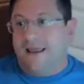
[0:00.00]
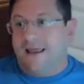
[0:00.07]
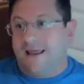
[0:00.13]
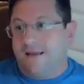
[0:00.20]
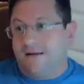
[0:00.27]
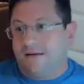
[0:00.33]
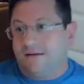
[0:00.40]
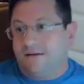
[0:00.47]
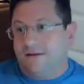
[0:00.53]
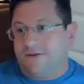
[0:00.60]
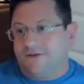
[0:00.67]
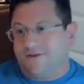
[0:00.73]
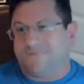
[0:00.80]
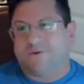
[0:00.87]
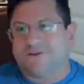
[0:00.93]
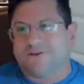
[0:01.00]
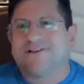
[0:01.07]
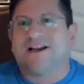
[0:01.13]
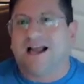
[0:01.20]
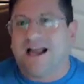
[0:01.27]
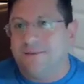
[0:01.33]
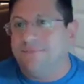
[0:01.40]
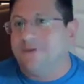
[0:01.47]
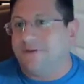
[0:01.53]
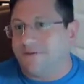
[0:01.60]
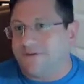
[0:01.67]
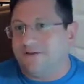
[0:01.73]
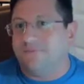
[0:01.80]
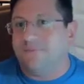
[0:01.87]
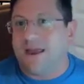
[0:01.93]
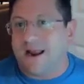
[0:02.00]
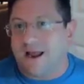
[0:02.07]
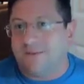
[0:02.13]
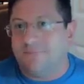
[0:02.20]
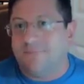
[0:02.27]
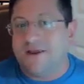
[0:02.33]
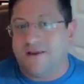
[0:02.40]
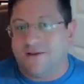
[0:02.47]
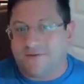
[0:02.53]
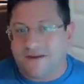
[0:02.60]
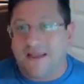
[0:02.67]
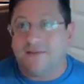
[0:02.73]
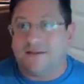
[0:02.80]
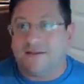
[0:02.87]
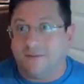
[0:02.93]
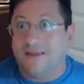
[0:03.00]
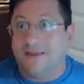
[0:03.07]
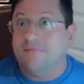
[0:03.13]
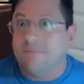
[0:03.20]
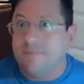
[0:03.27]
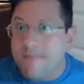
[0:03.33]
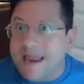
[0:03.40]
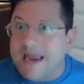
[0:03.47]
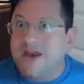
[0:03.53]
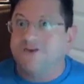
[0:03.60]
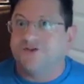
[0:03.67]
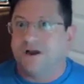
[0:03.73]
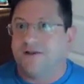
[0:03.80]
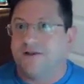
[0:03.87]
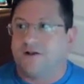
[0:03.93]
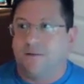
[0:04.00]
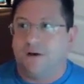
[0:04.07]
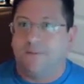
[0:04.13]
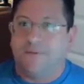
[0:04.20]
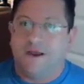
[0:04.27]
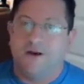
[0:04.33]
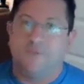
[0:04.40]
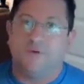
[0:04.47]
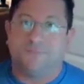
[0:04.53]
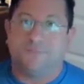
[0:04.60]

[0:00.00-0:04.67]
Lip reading: And this is the first time since I've been on PSTA that something major has come up, and it was